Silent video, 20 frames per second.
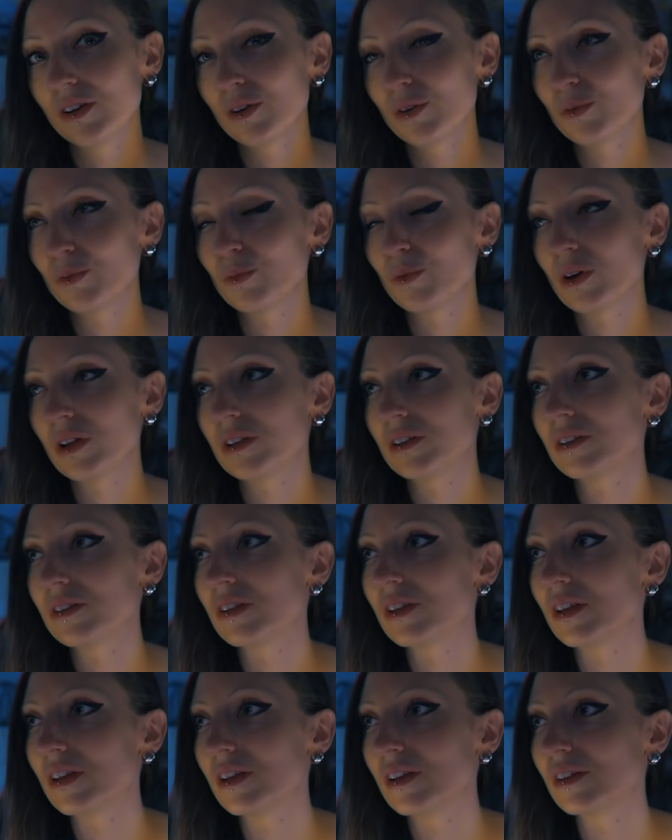when
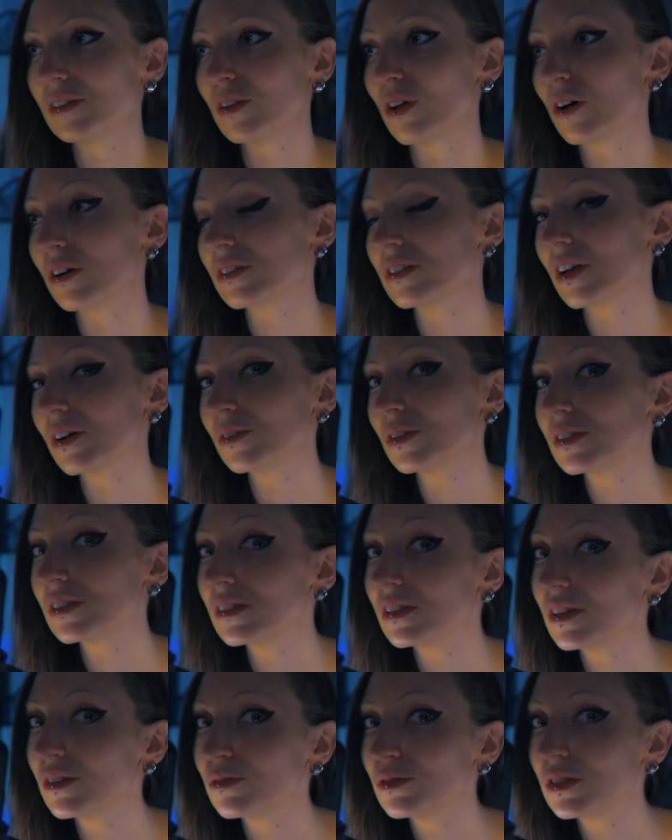the lockdown is
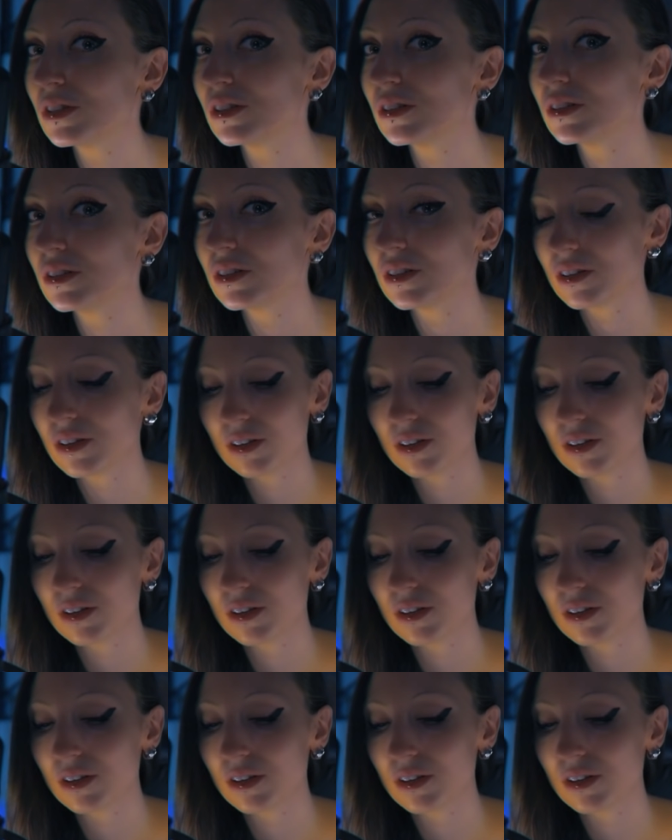lifted,